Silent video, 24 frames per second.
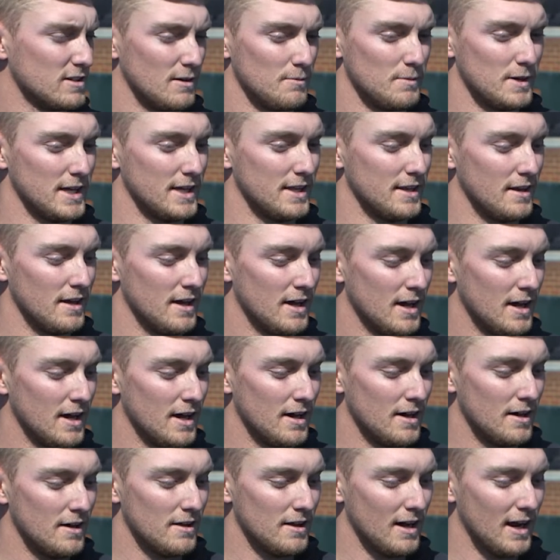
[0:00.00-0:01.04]
I mean
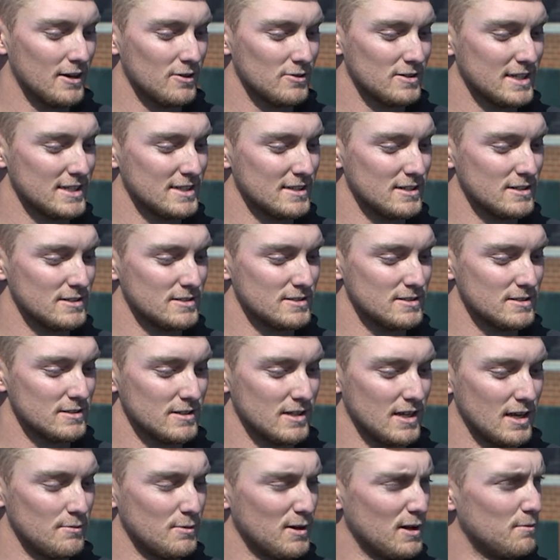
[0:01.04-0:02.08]
I don't think there's
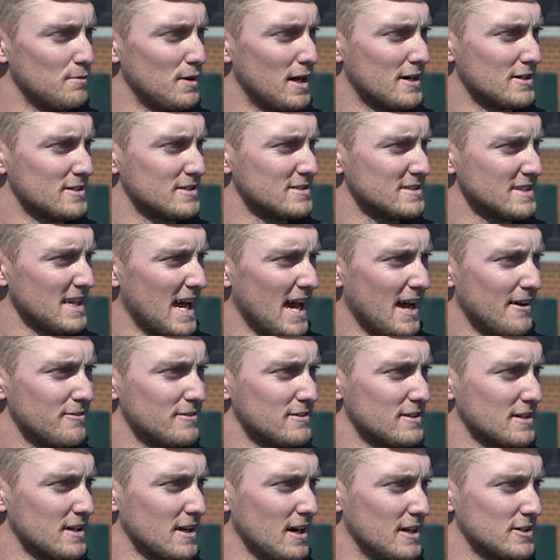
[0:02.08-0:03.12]
going to be a better staff
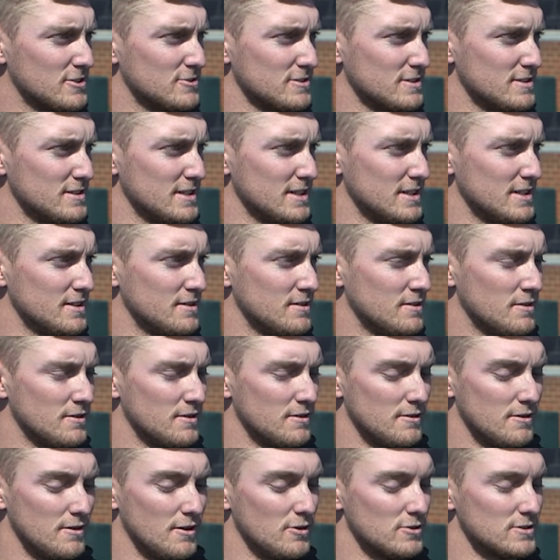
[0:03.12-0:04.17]
in the country than
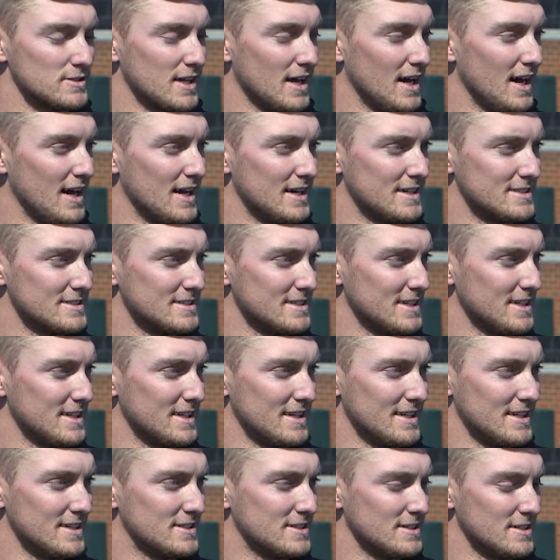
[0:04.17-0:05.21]
those guys,
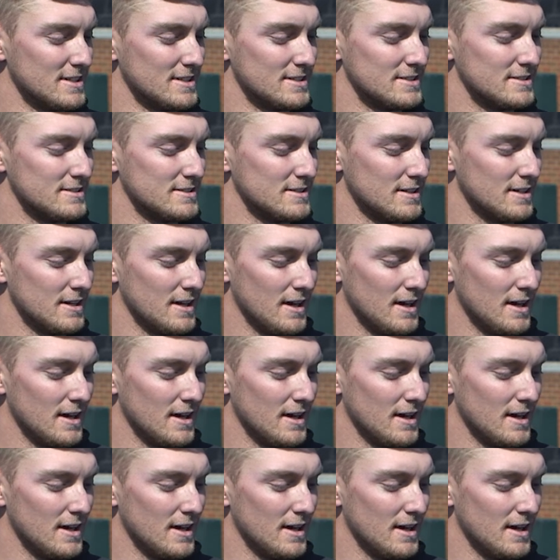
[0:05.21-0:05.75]
and it's just